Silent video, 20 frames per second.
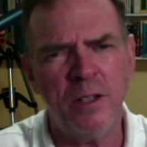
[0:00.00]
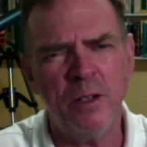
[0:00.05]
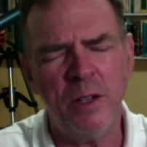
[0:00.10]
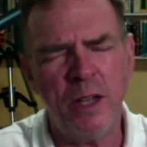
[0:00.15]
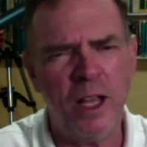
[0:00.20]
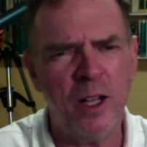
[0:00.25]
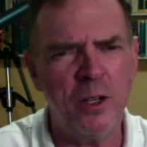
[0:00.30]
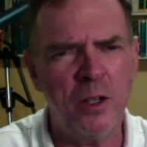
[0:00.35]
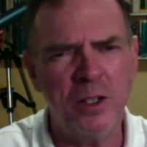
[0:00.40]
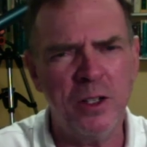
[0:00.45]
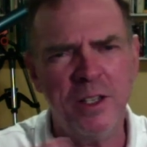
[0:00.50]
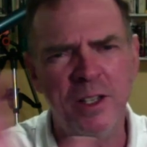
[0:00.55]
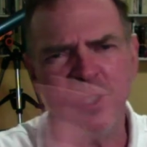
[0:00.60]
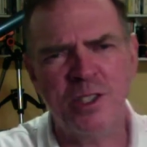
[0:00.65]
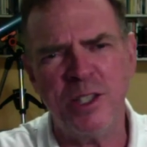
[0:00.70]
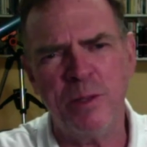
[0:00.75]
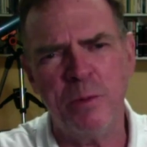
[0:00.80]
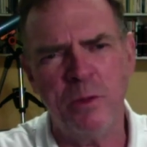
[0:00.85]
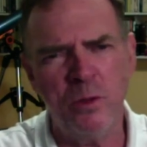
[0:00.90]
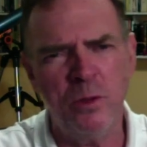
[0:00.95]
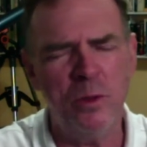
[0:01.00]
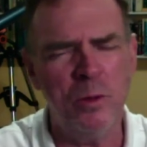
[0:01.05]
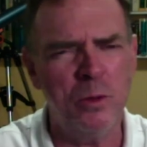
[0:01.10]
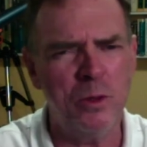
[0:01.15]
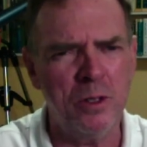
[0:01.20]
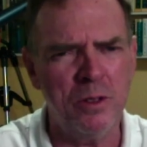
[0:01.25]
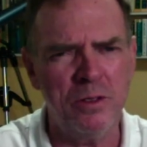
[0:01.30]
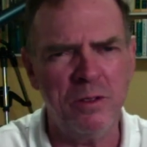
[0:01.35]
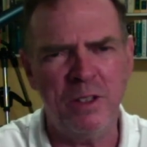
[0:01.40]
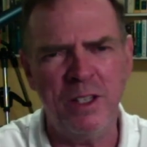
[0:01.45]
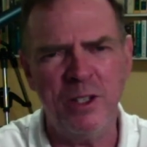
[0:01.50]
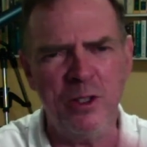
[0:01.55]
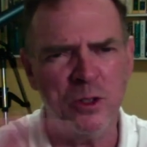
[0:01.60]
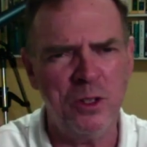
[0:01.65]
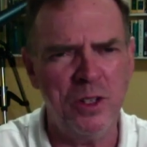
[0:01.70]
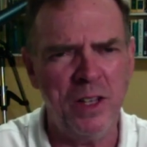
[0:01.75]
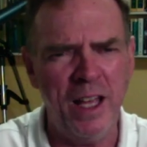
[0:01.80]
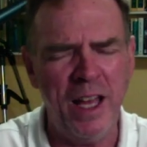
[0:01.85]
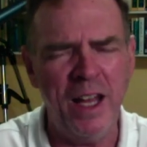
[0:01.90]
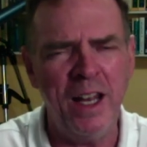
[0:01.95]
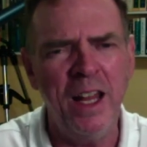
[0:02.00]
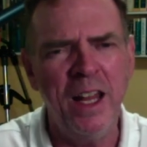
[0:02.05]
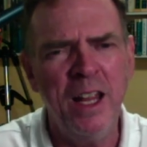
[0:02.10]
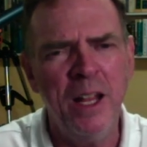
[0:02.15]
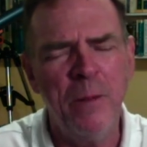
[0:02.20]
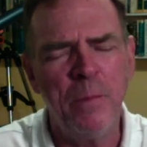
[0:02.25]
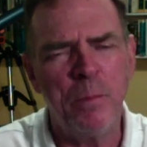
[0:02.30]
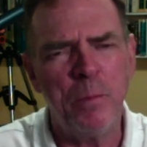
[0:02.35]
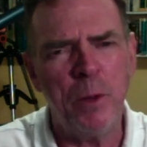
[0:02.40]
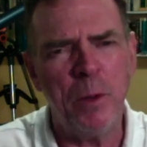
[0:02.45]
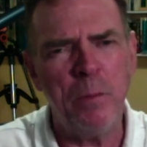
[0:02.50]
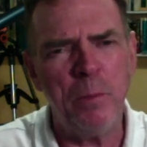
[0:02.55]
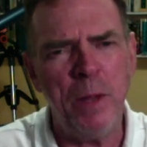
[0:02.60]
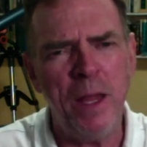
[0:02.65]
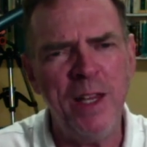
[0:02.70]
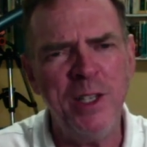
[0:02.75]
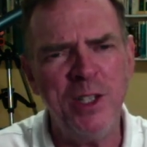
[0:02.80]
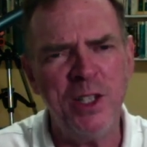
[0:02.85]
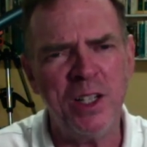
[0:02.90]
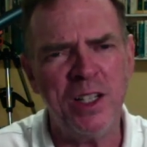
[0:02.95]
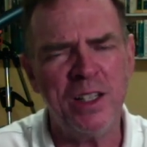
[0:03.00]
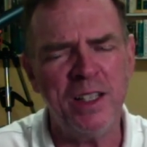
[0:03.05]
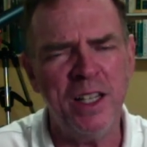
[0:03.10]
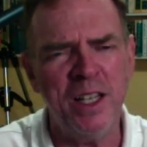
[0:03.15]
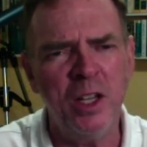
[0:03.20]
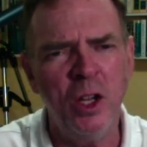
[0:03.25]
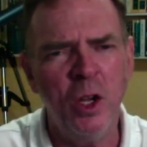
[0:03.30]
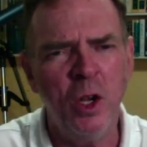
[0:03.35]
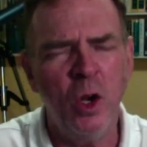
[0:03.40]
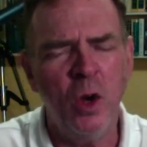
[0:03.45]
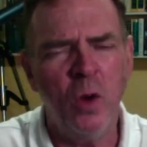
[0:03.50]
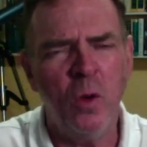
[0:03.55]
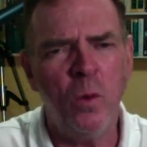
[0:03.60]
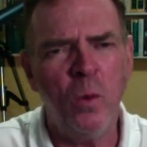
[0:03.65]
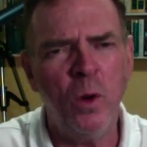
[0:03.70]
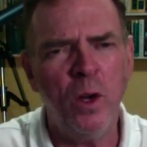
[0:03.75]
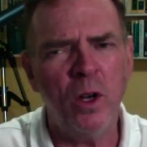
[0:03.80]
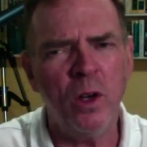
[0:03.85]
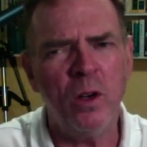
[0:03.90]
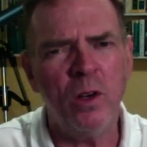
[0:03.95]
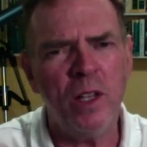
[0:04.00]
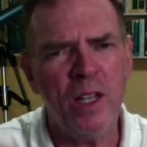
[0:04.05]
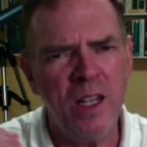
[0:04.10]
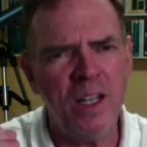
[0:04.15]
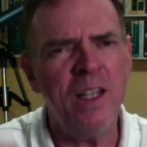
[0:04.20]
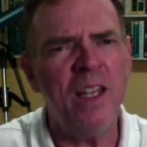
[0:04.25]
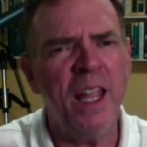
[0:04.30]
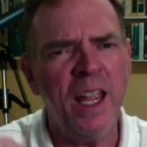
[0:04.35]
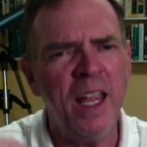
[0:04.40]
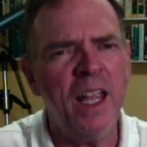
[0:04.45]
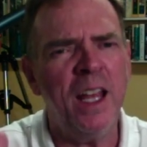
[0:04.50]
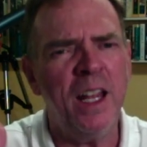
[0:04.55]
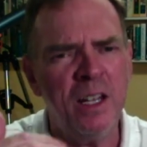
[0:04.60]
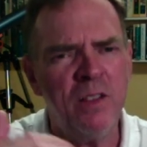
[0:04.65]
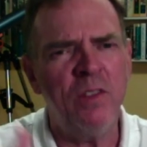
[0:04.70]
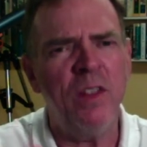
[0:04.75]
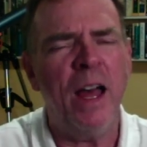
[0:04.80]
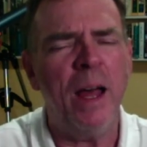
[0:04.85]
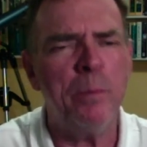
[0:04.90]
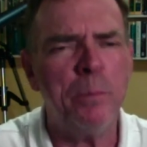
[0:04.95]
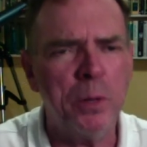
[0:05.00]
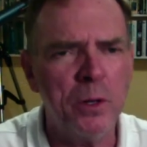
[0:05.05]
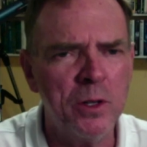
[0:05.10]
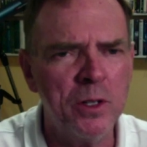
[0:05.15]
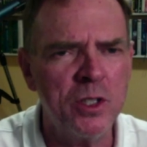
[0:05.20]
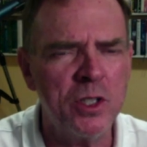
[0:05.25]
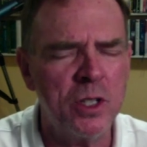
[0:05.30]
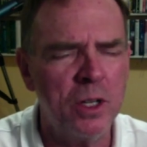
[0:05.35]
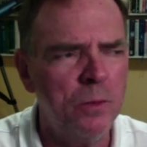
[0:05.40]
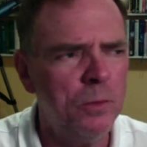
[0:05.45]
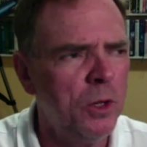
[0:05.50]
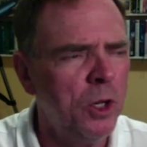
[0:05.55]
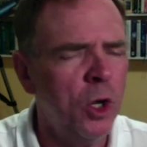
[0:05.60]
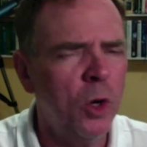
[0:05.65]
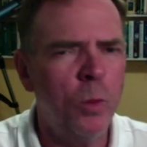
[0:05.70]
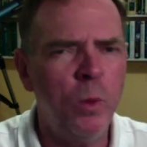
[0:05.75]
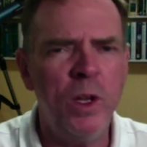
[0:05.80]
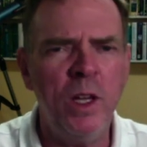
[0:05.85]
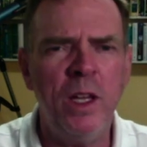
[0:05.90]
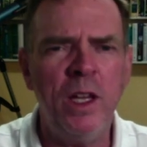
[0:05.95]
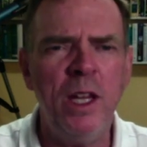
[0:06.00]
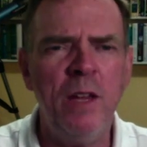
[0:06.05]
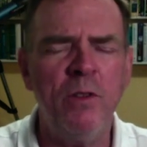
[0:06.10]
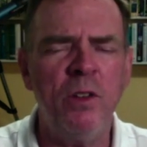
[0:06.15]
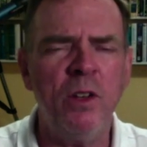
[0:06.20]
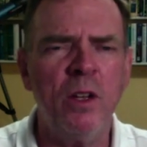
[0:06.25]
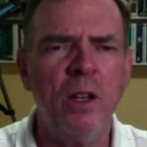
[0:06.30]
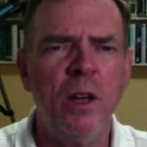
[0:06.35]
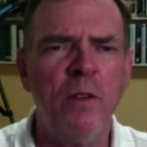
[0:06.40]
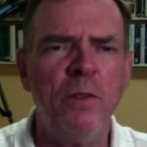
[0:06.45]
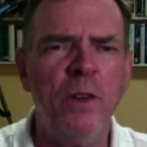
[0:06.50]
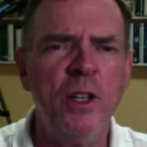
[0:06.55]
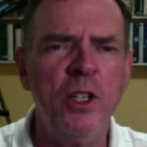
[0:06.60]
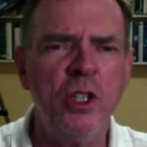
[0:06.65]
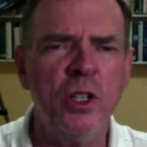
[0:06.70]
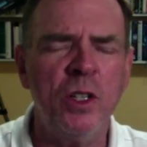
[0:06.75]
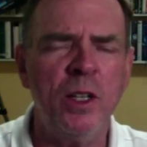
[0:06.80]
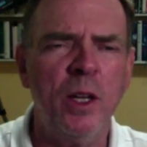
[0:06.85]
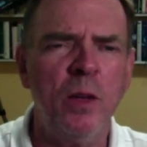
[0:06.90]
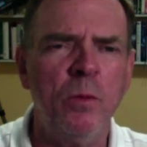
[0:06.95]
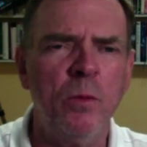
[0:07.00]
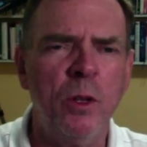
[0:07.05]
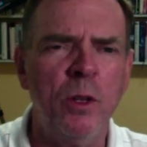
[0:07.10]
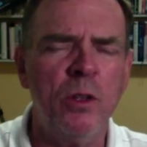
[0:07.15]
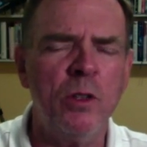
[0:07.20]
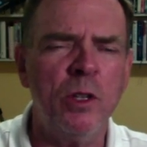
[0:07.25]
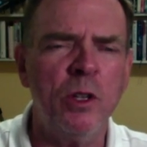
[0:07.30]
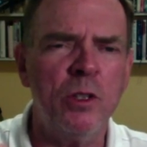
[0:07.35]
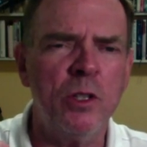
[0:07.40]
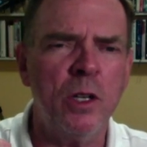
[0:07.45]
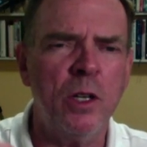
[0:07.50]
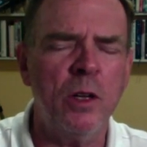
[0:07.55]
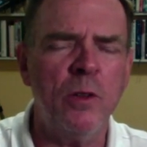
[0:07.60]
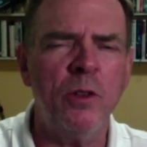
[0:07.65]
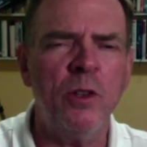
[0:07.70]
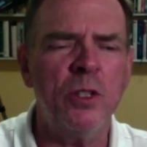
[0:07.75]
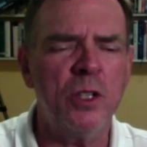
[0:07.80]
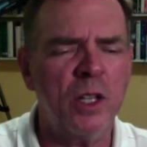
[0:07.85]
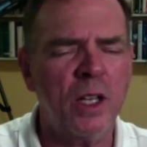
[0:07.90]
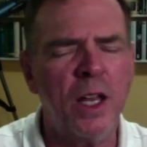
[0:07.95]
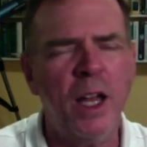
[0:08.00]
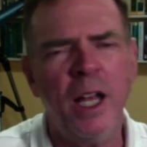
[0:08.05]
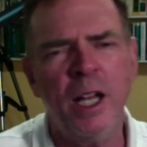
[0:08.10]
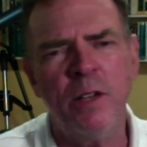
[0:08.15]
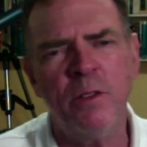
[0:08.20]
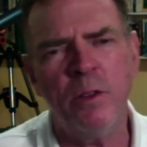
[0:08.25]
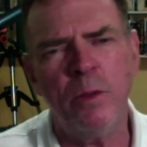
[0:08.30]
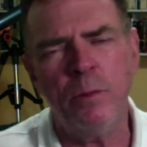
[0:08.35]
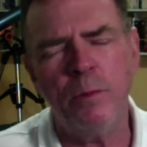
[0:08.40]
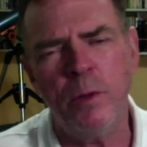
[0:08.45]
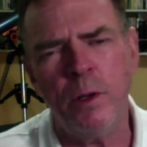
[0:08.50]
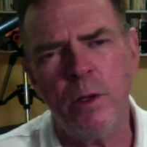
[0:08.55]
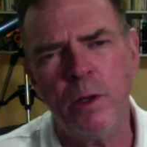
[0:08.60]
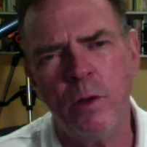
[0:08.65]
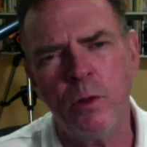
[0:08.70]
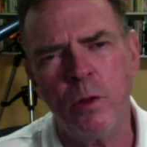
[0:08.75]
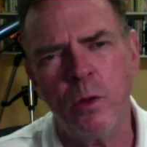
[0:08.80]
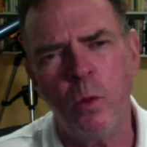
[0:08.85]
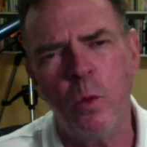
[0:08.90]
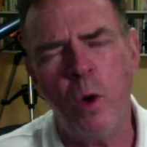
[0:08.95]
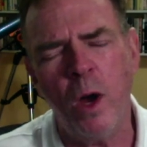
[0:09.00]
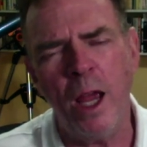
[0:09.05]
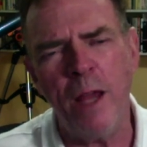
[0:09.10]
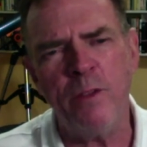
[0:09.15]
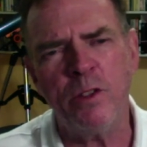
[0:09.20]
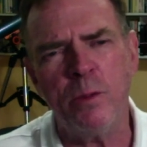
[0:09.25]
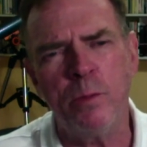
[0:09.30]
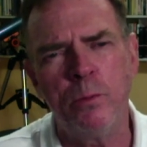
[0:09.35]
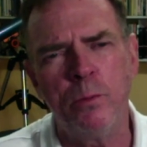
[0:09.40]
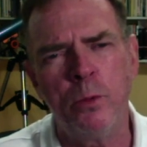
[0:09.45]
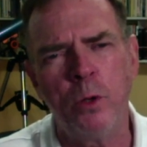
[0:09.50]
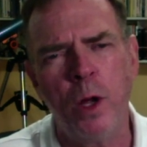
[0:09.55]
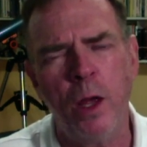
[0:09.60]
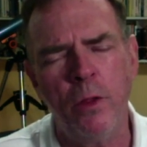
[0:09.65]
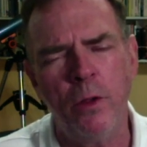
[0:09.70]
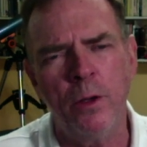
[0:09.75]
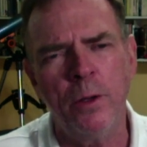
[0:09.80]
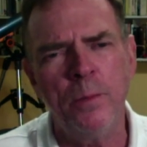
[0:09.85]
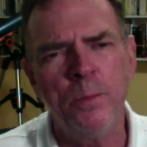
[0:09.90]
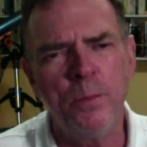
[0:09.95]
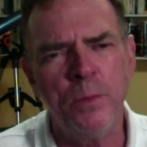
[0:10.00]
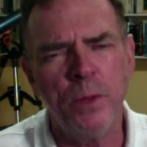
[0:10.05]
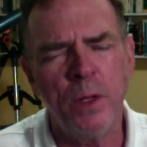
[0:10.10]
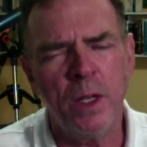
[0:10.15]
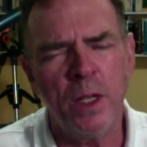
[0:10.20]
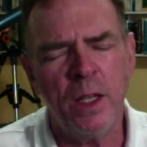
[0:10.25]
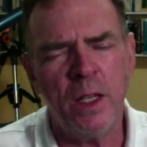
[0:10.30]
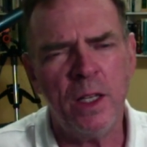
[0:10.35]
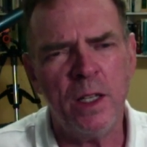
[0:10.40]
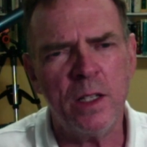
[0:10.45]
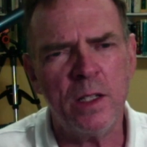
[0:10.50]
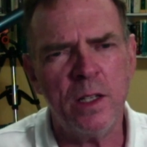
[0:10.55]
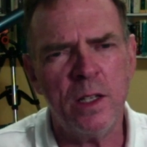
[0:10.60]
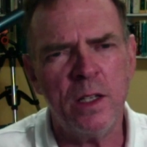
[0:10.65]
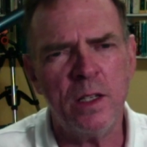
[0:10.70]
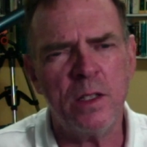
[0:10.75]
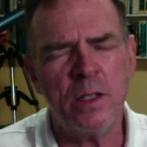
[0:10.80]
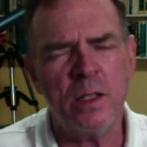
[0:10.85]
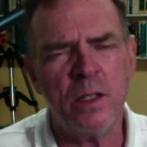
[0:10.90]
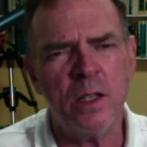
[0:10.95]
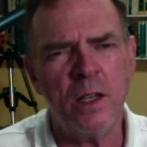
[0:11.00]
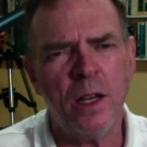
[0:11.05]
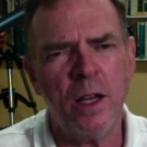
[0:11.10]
anarchists, some of whom are this or that. But basically, we're in the head of that person. We even eventually, there's a kind of a, the wife's brother is